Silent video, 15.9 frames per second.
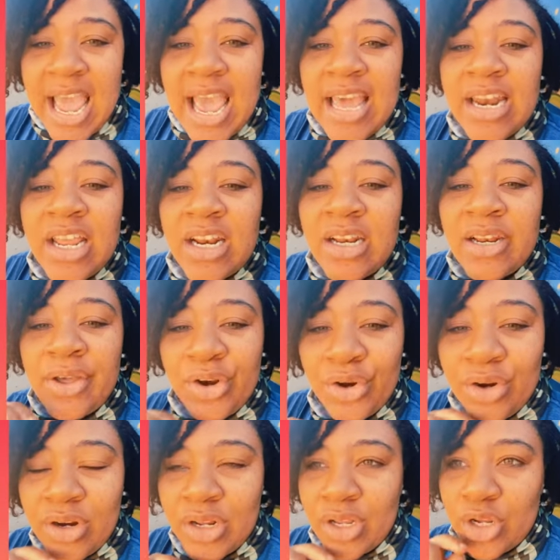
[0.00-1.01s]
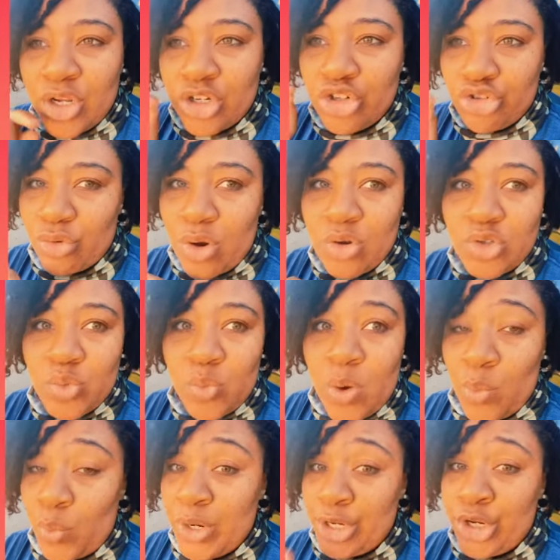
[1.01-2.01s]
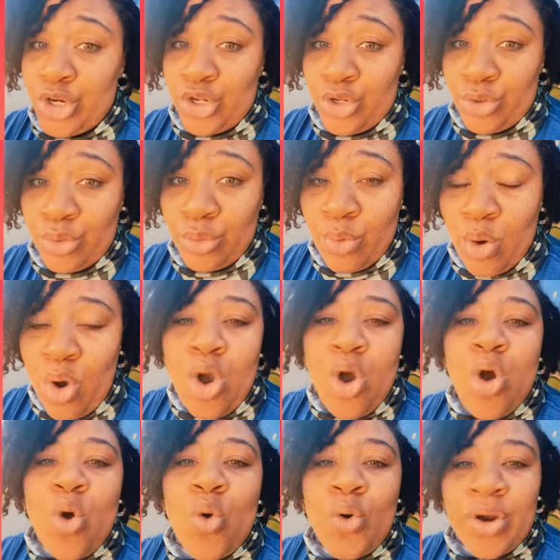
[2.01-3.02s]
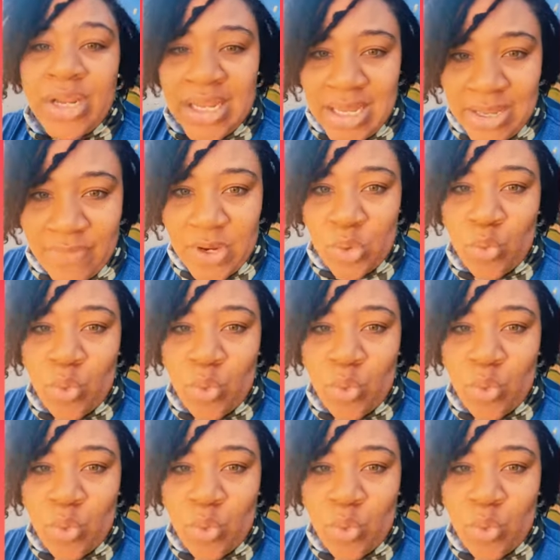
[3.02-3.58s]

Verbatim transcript: and it literally controls what we do or even